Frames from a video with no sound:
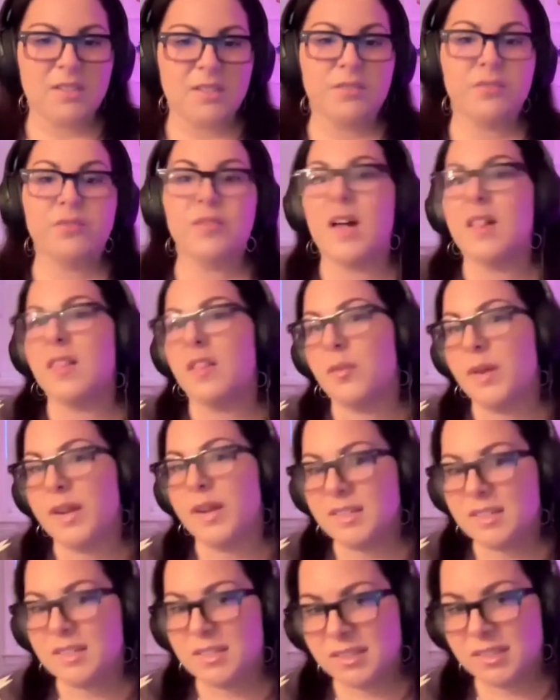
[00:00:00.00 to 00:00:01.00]
follow
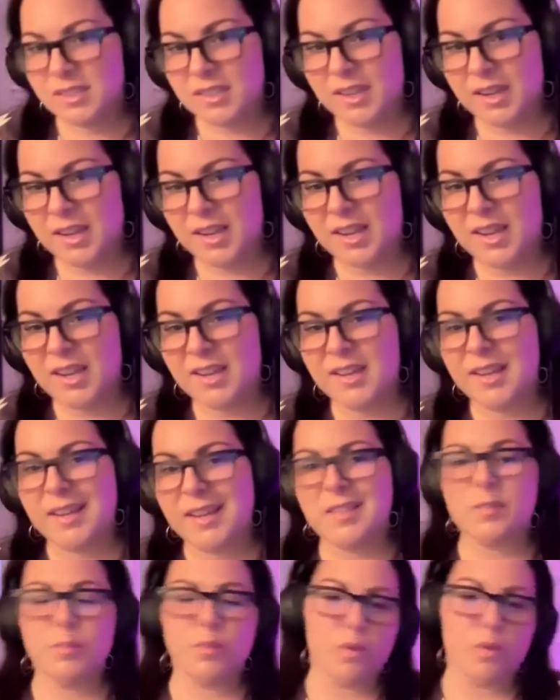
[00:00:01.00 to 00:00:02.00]
it and
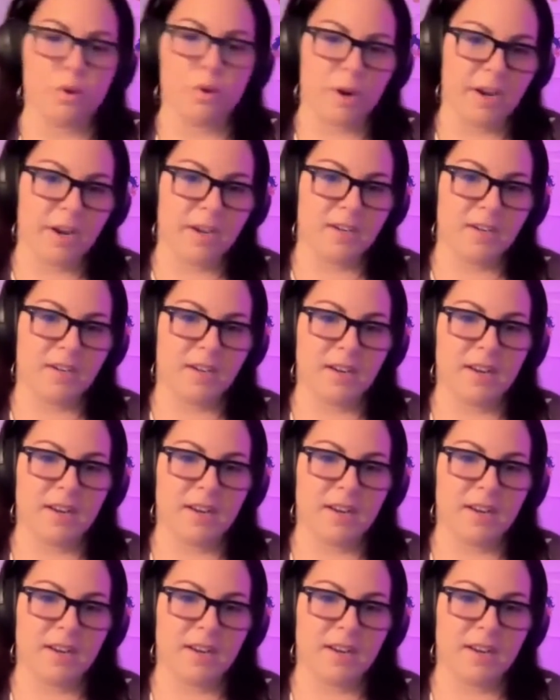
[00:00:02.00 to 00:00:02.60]
explore it.